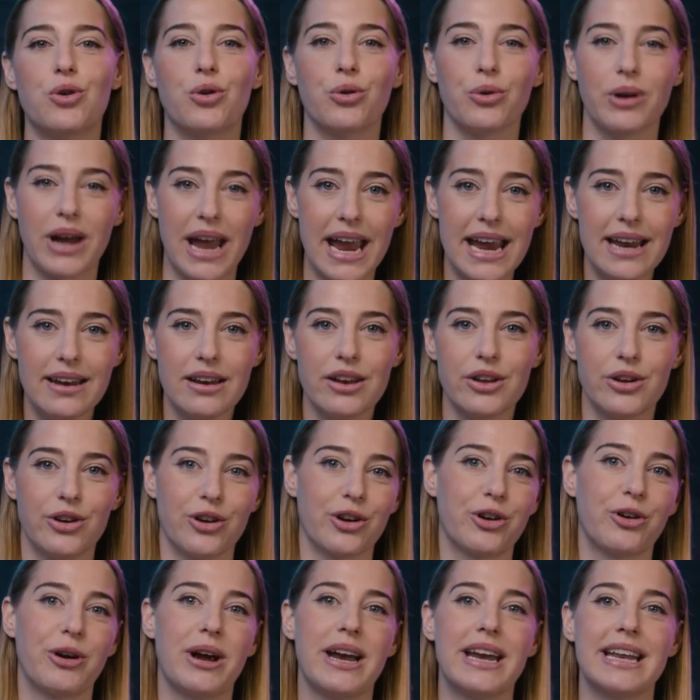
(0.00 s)
create,
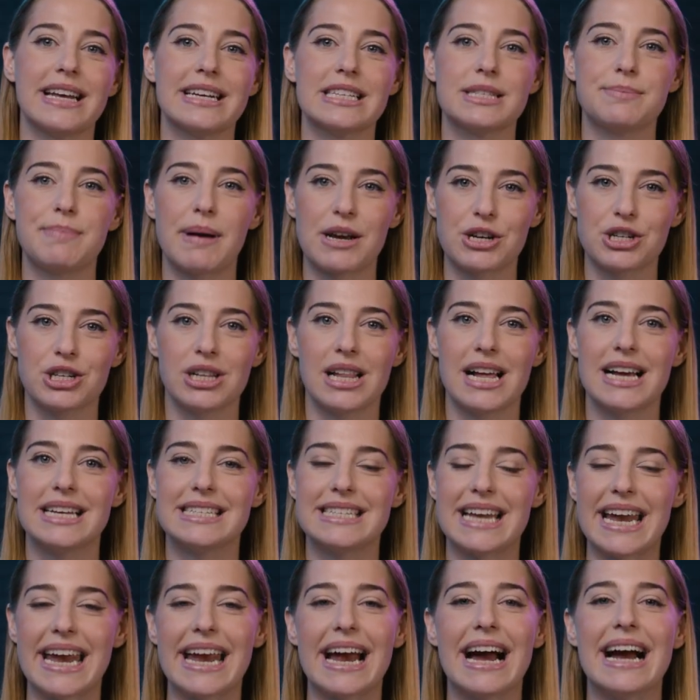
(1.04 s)
you're creating a
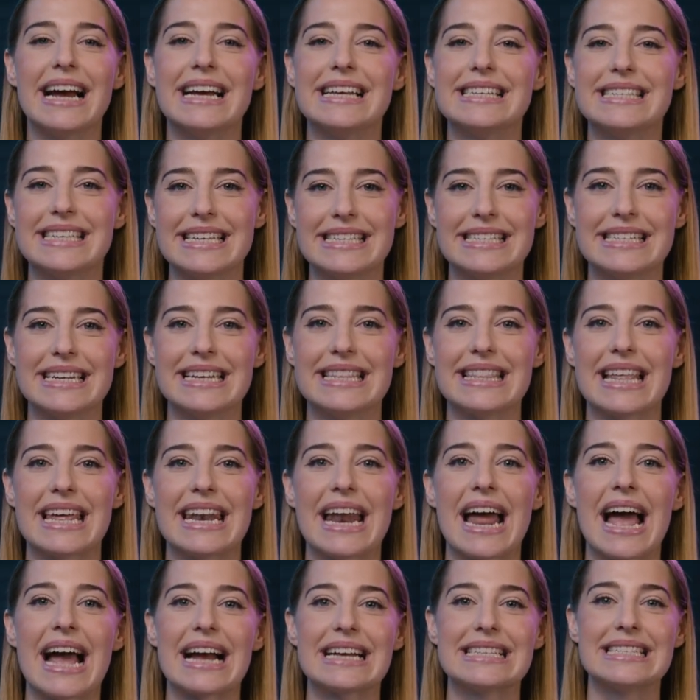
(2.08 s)
specialized AI assistant that
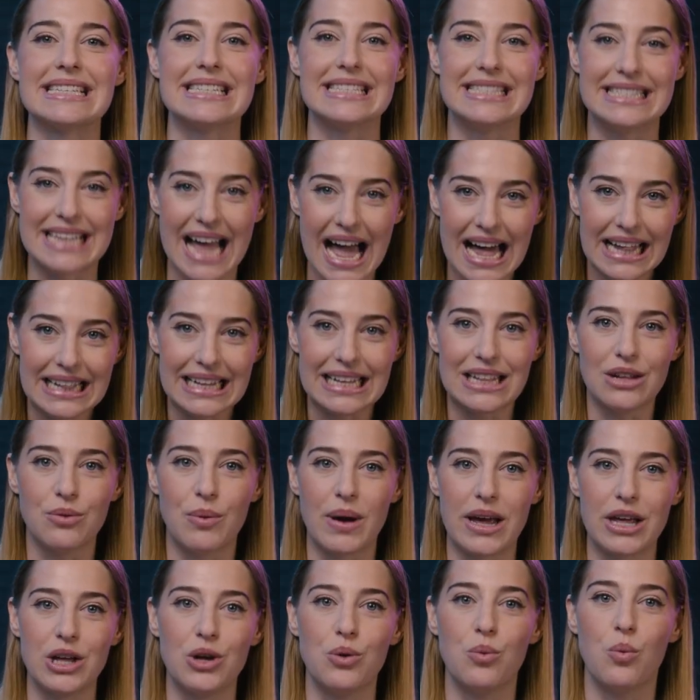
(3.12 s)
acts exactly the
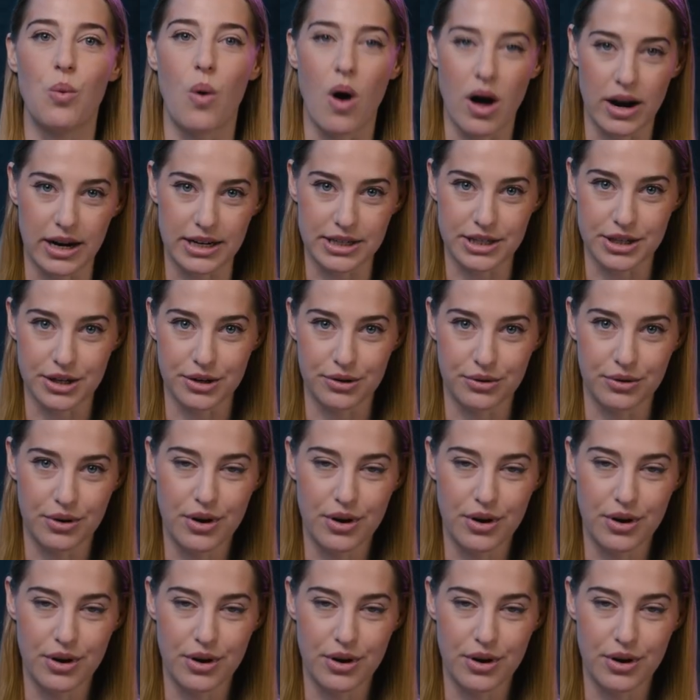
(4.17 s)
way you want it to.